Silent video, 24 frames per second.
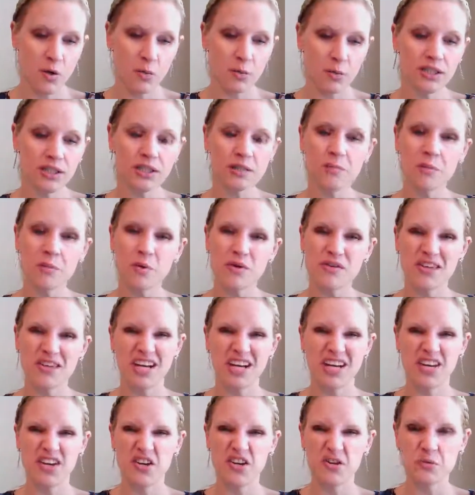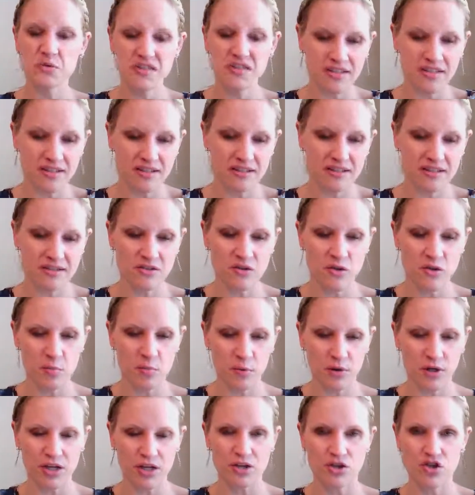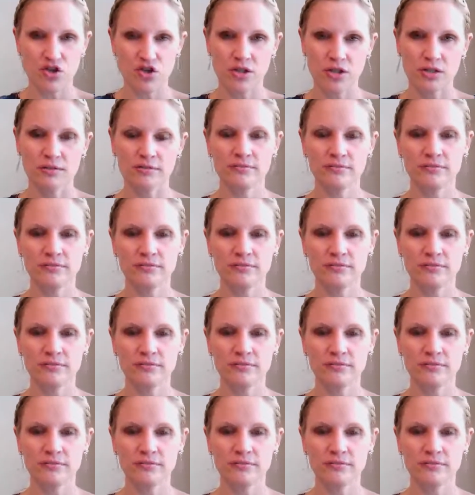were little more than a nuisance to the British.